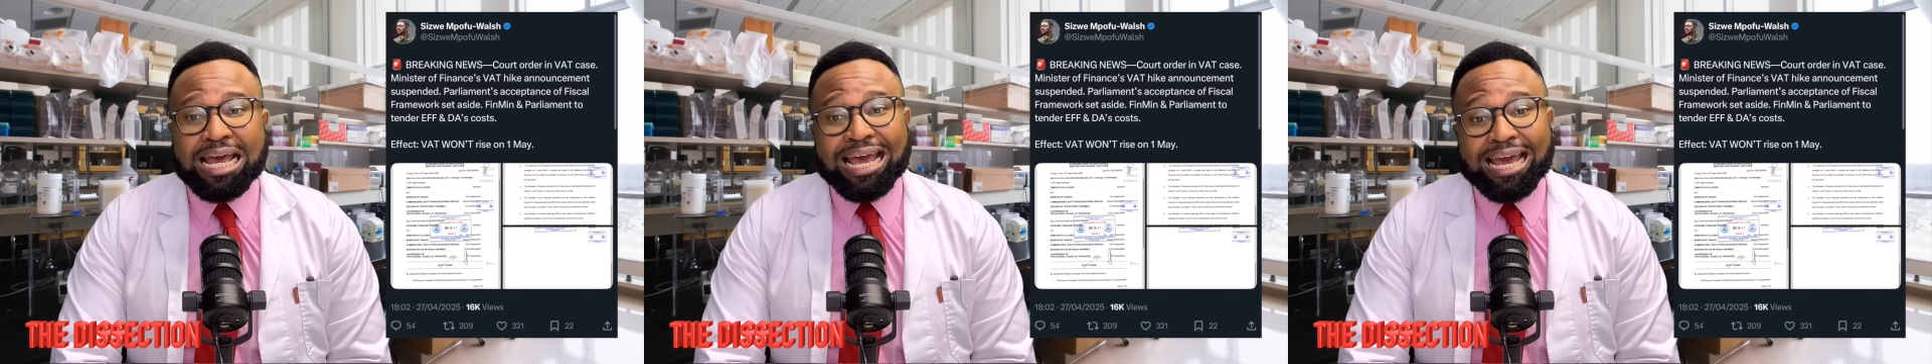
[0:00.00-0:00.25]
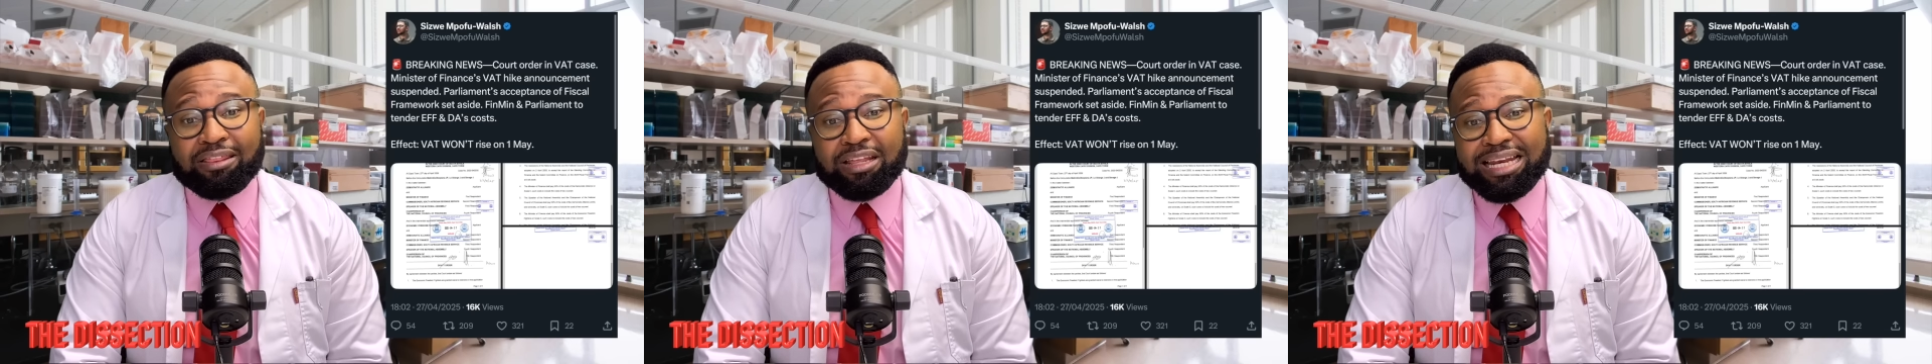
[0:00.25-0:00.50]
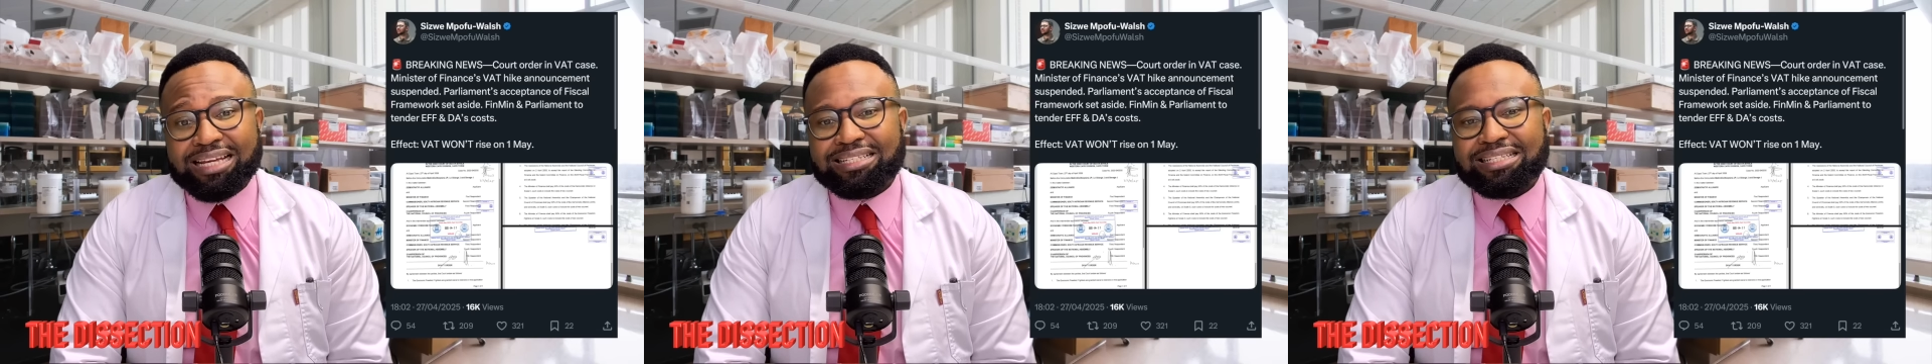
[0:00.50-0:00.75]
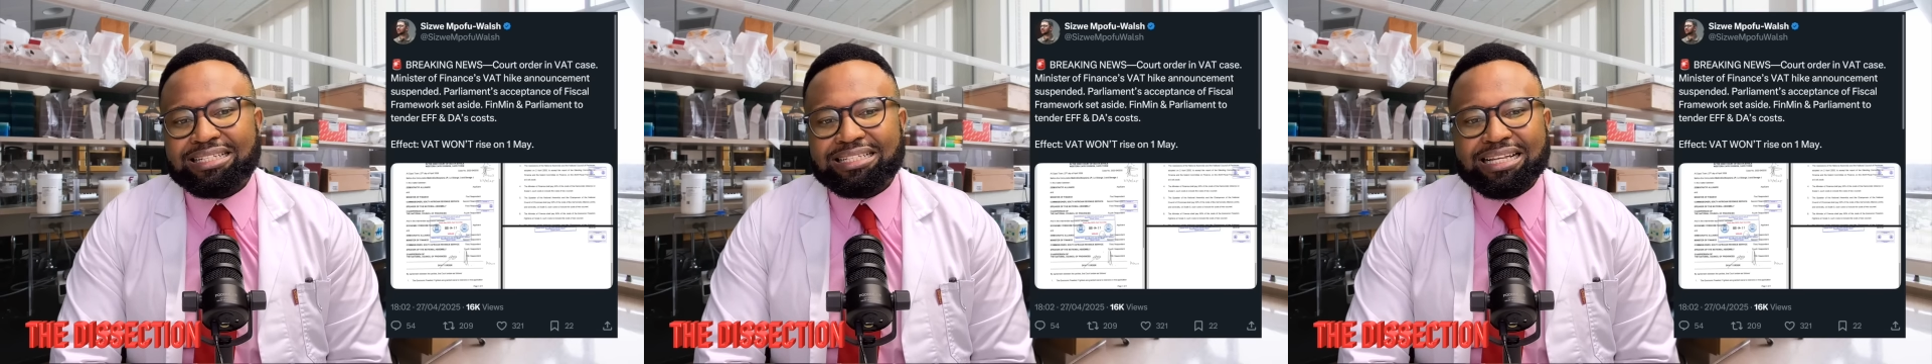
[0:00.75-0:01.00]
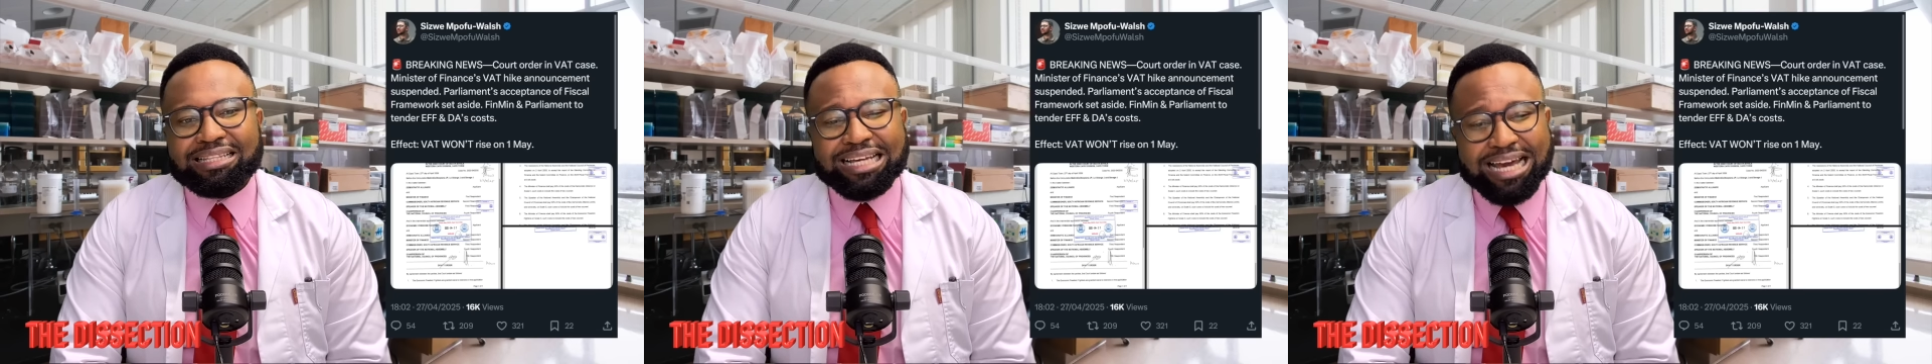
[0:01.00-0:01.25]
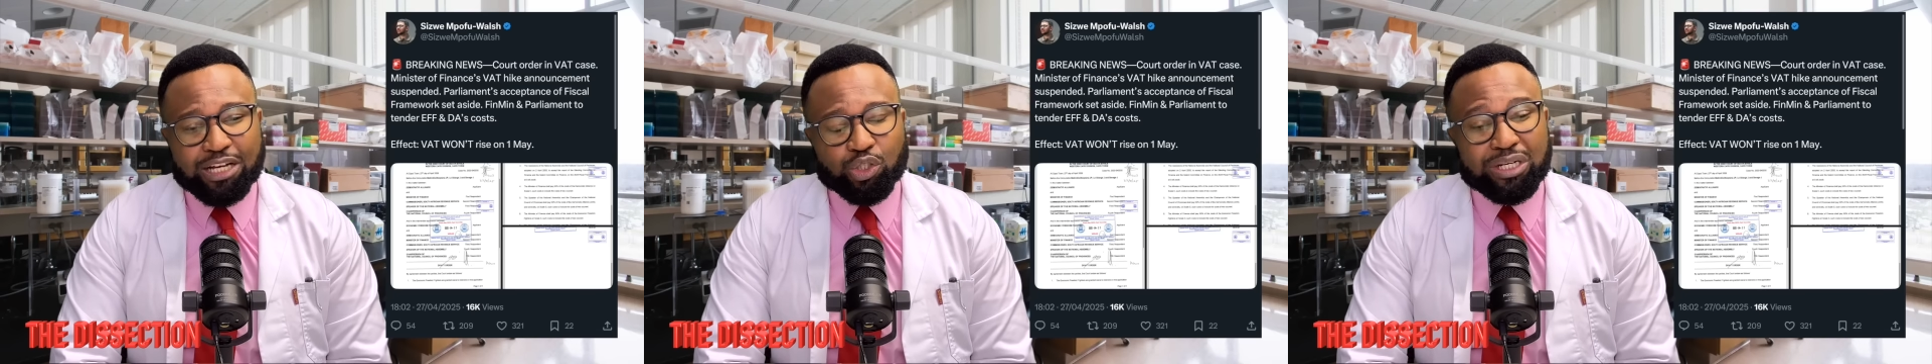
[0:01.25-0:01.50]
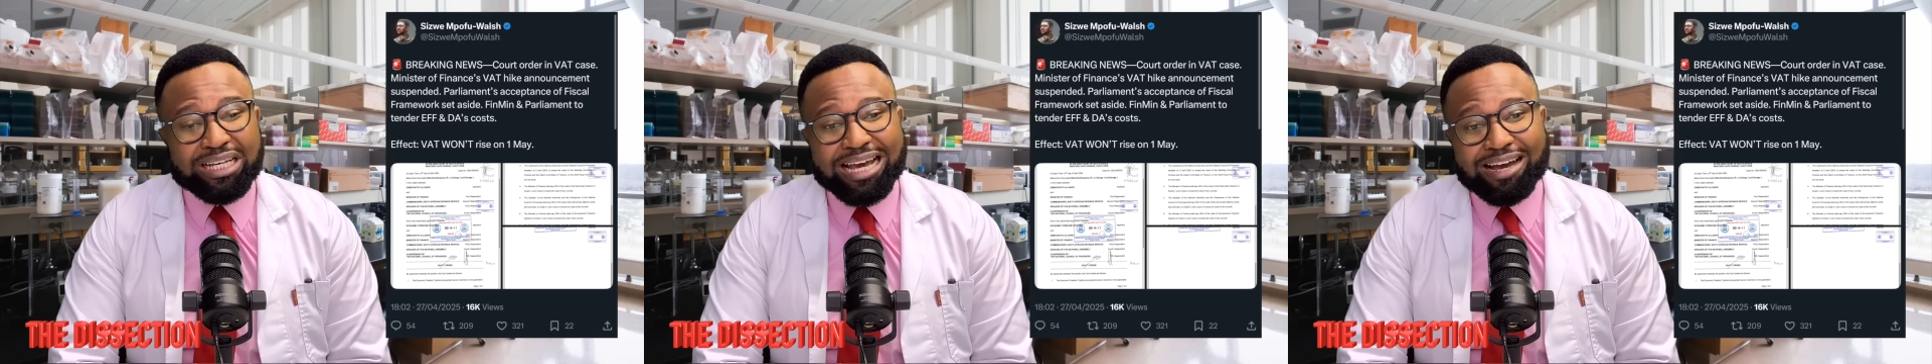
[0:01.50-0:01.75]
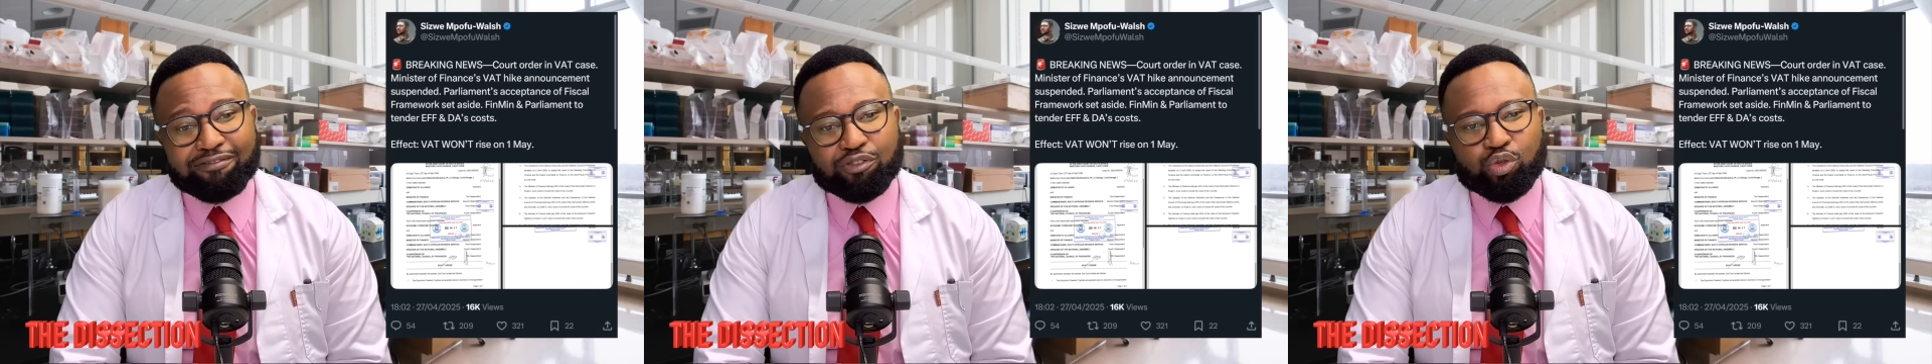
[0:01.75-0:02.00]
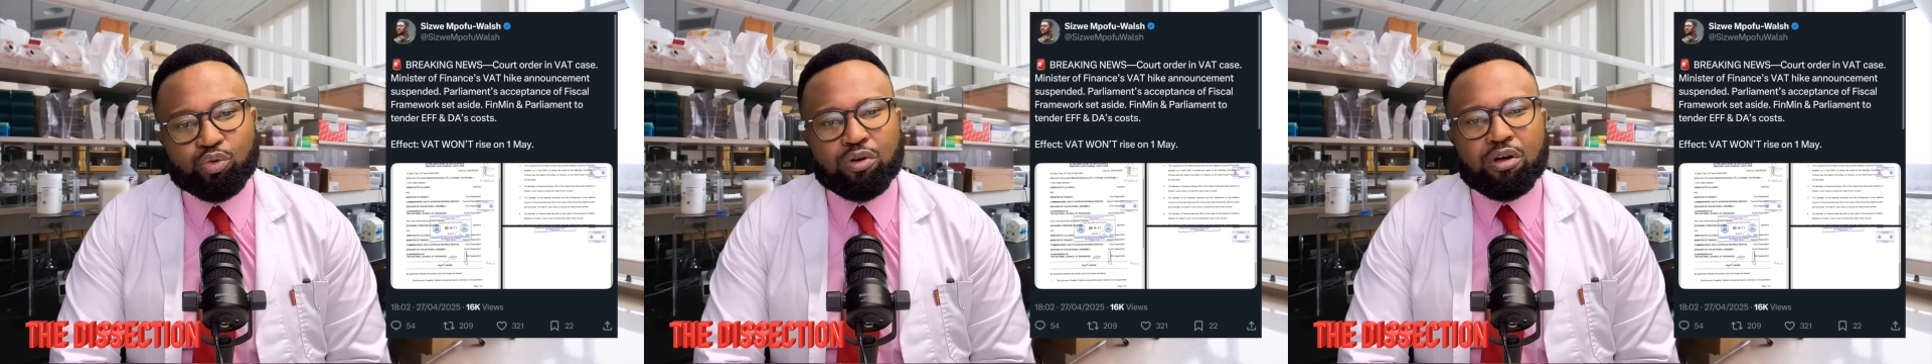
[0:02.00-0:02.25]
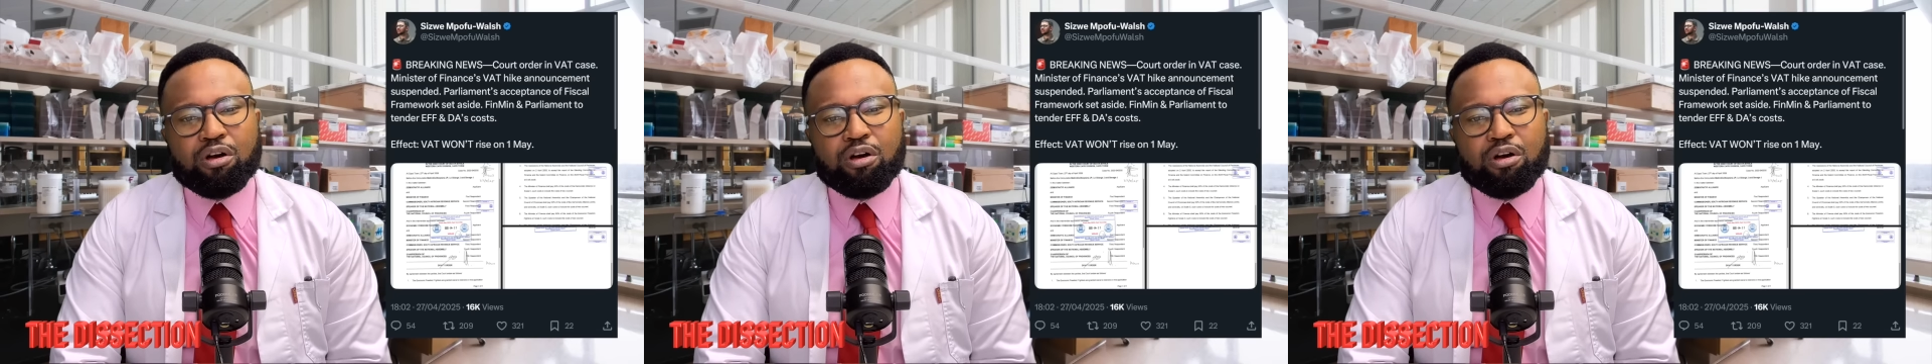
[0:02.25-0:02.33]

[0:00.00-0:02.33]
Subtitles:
And the lesson is that they actually have to